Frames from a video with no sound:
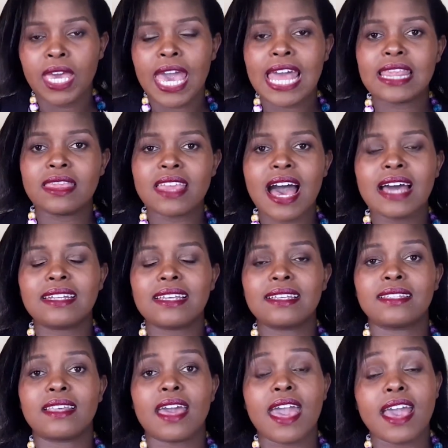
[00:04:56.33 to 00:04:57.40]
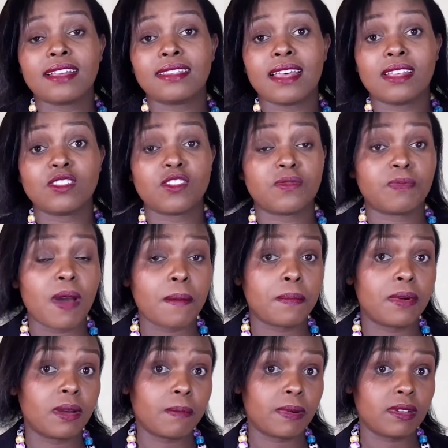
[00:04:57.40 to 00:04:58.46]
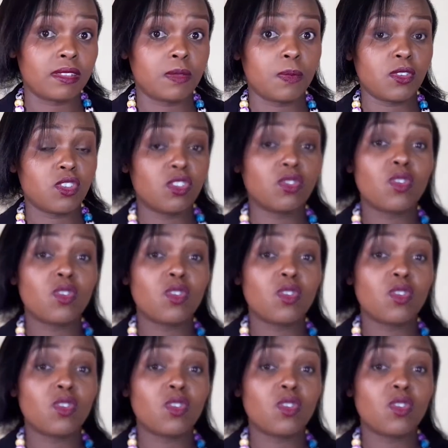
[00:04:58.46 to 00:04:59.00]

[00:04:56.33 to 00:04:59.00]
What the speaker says: And that is the essence of public participation.